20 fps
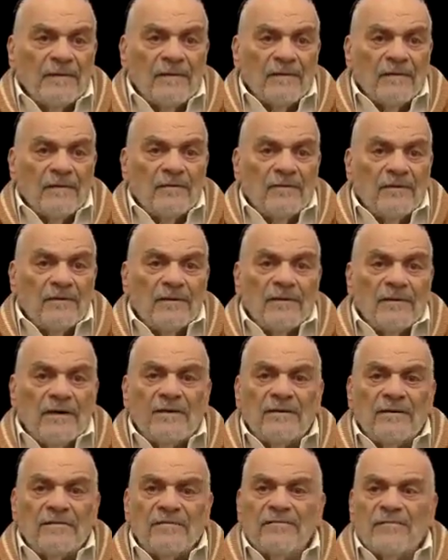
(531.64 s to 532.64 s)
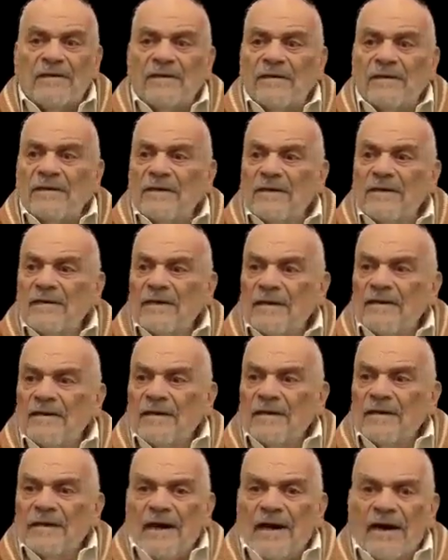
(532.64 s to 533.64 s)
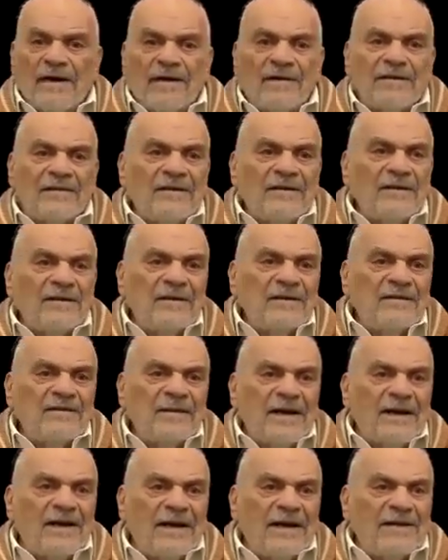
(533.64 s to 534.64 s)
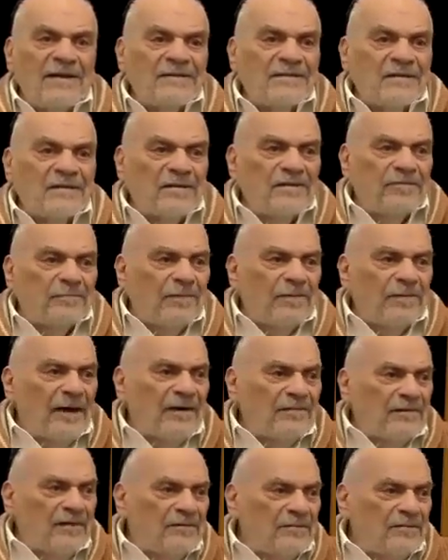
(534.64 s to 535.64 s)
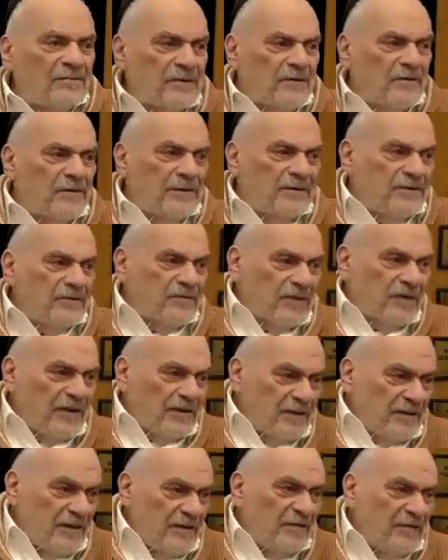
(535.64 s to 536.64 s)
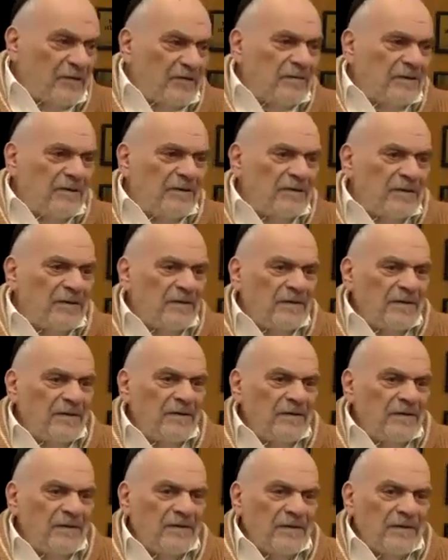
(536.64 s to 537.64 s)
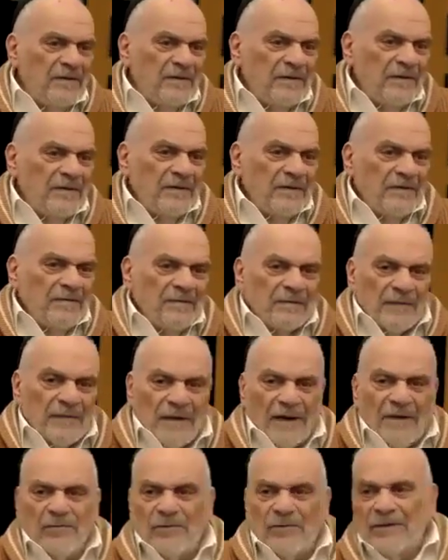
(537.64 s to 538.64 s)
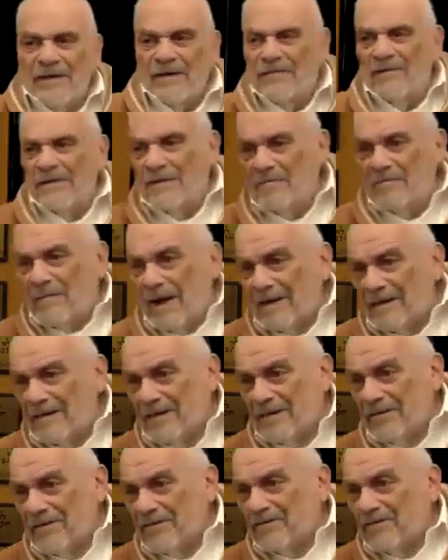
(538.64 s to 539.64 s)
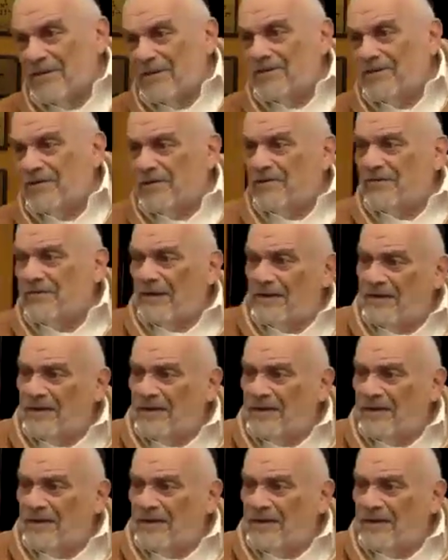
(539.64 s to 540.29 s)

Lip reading: We are hardening the heart of Pharaoh, so he'll say no. And we're giving him Makos, so he should say